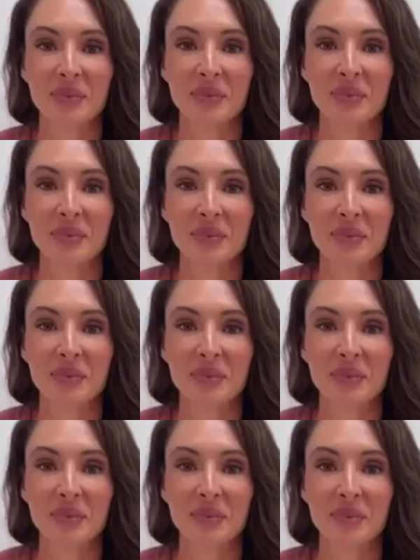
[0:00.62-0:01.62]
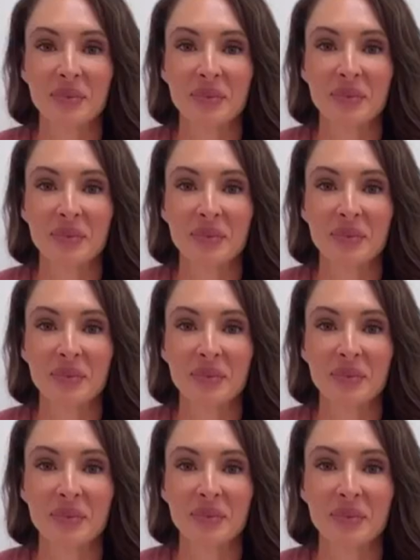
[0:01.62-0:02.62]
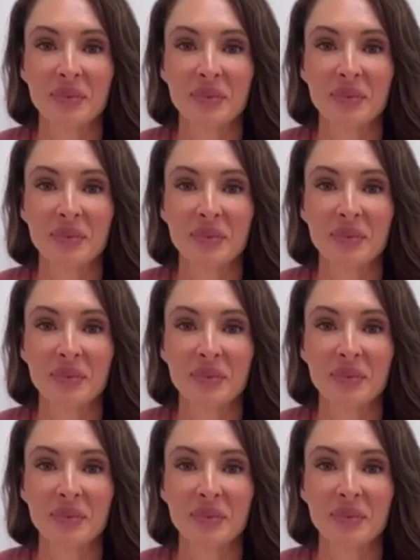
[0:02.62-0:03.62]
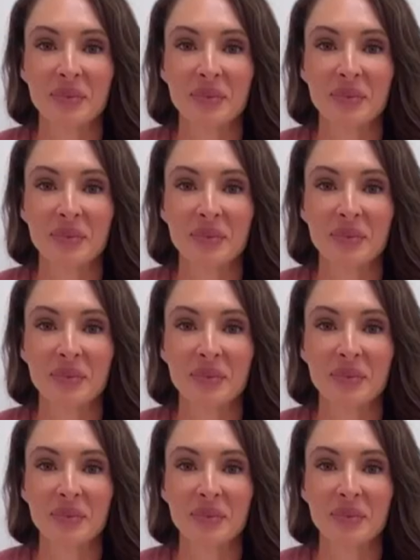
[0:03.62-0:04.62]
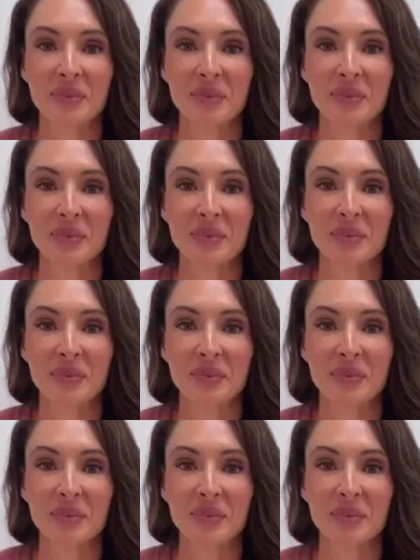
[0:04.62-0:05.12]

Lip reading: (silent)